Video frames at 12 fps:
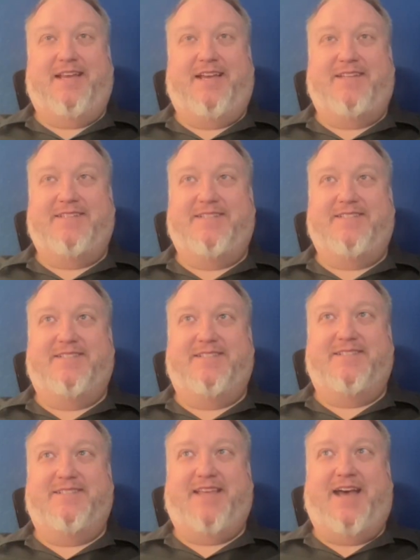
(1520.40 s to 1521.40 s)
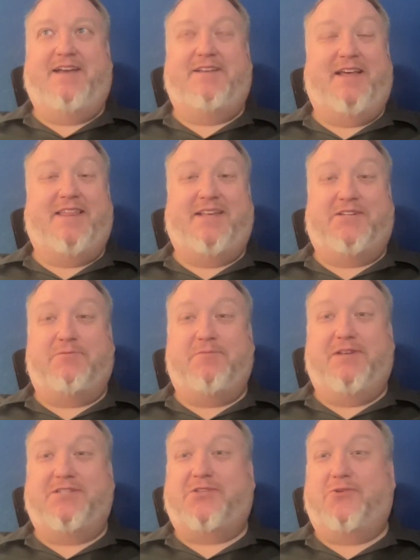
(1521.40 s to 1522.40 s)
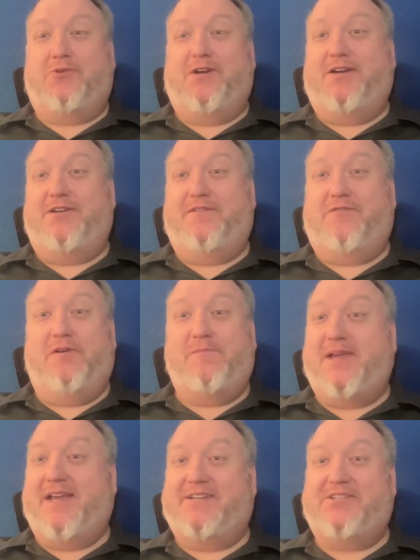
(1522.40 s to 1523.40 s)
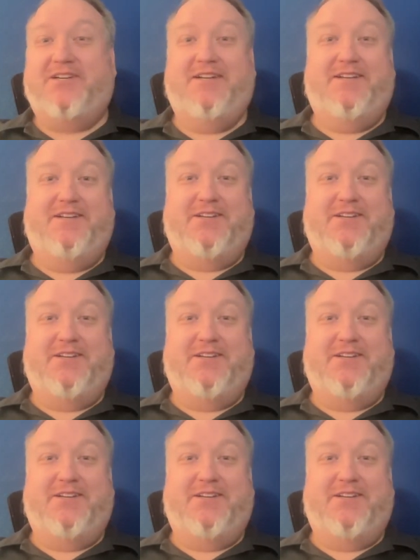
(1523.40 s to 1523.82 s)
That I think should be a story on your front page.